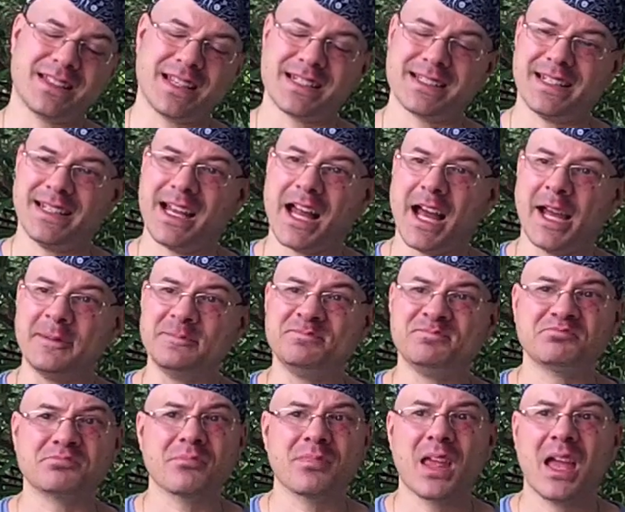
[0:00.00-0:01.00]
69,
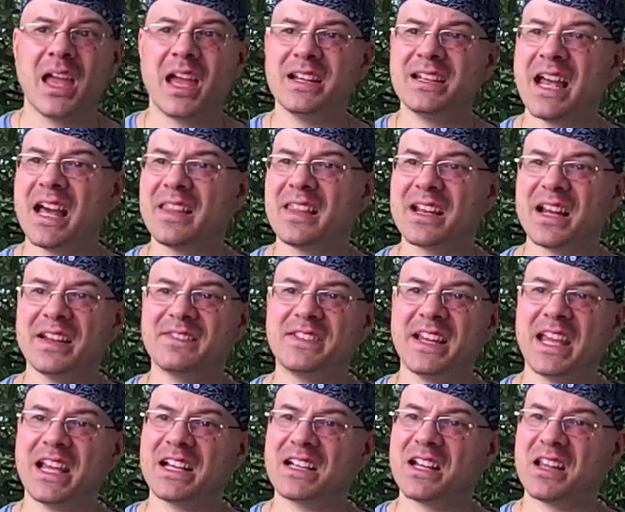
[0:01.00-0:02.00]
and now that I've
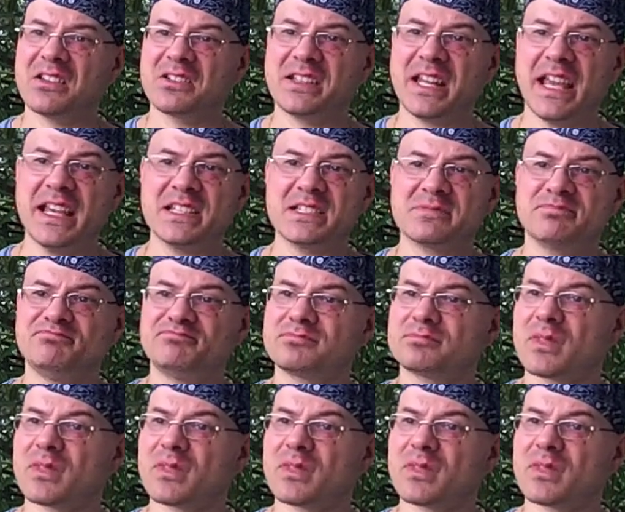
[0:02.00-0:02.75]
taken another taste